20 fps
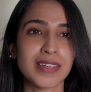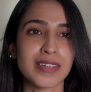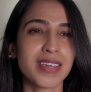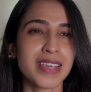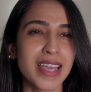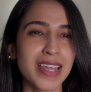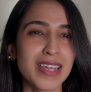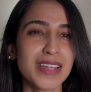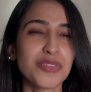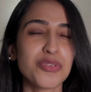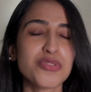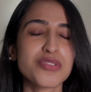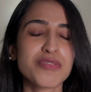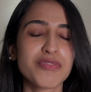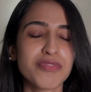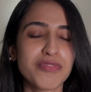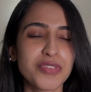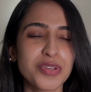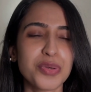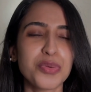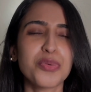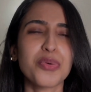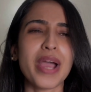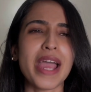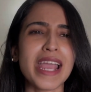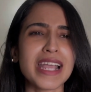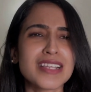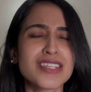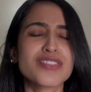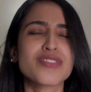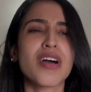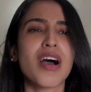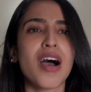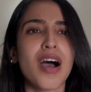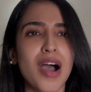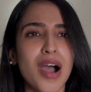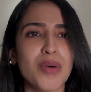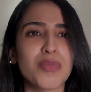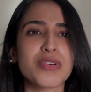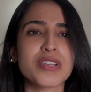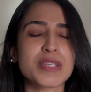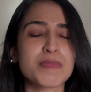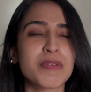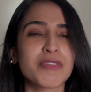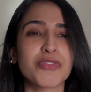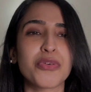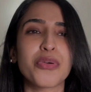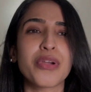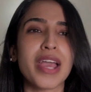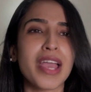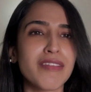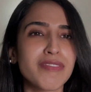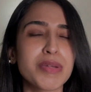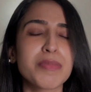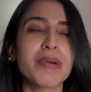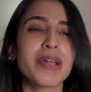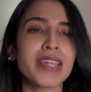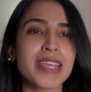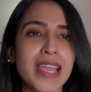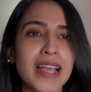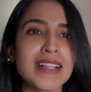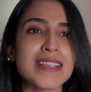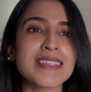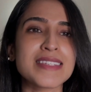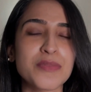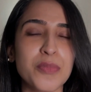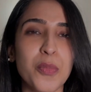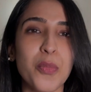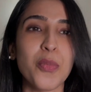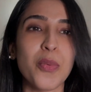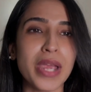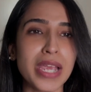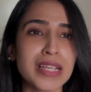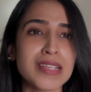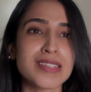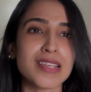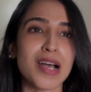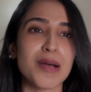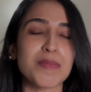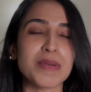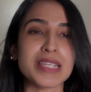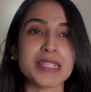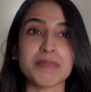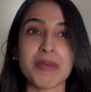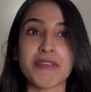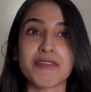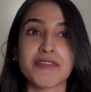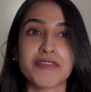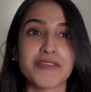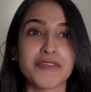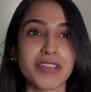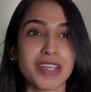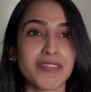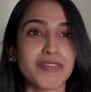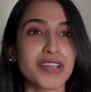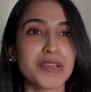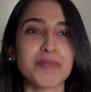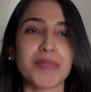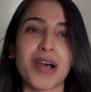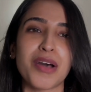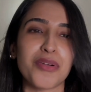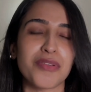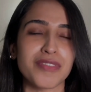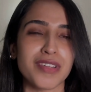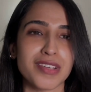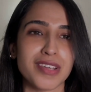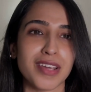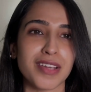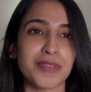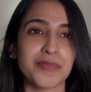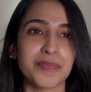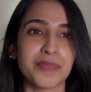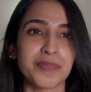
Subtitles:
Getting those few extra hours before everybody else wakes up is my favorite part of the day.